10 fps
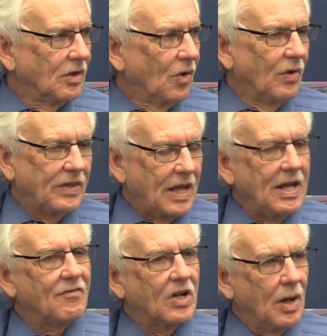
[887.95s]
You know what? That
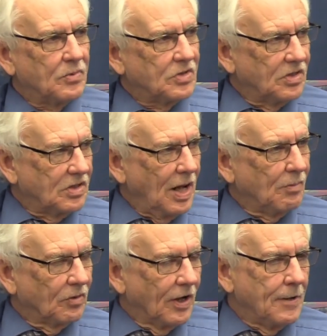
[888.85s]
never comes to the
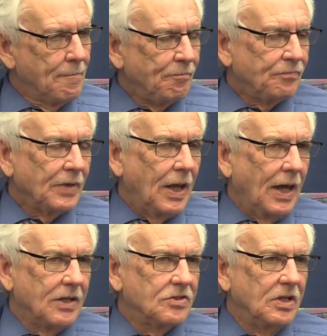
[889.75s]
table, right?
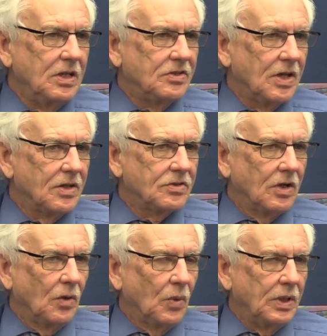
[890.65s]
And as Denise says,
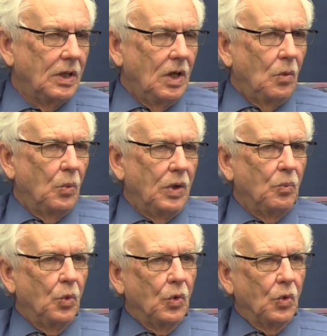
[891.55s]
when
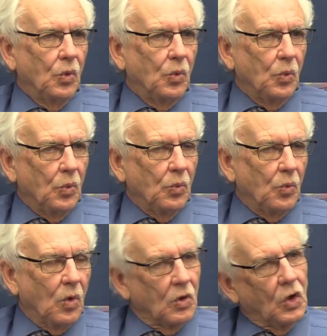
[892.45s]

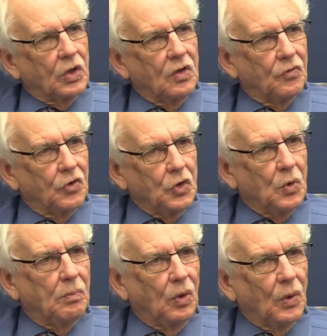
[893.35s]
we're looking for new
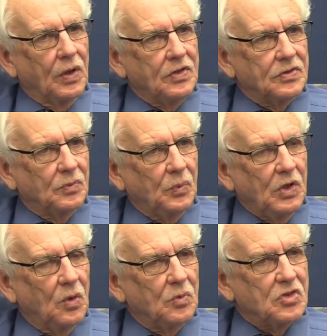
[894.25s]
employees, we
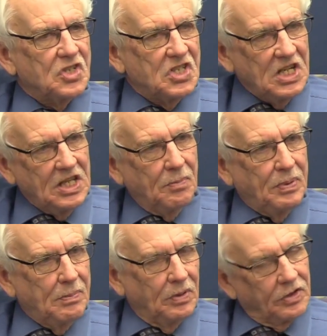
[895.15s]
don't see the
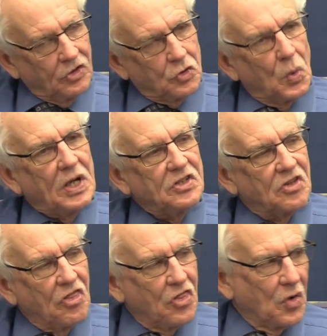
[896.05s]
people in their 20s
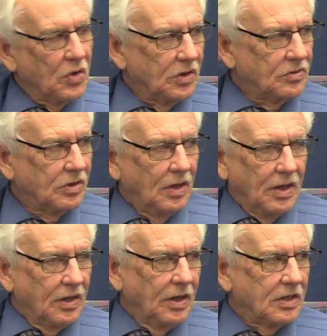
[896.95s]
and 30s.
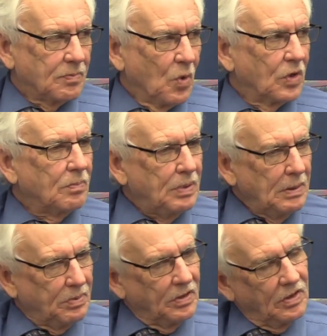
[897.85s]
It's more the
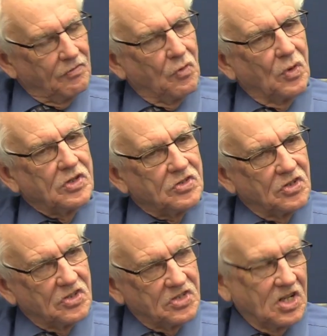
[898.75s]
people in the 40s to
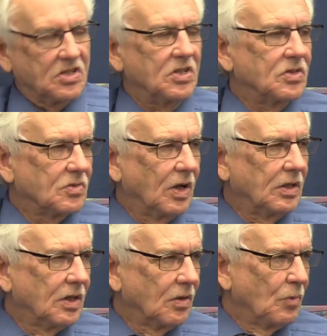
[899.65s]
the 60s, right,
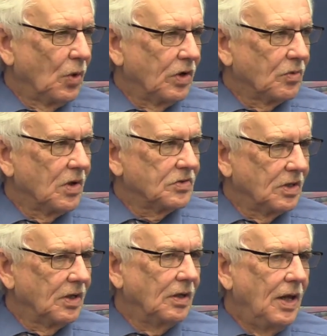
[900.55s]
that are more
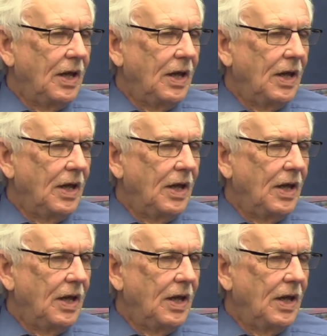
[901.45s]
interested in.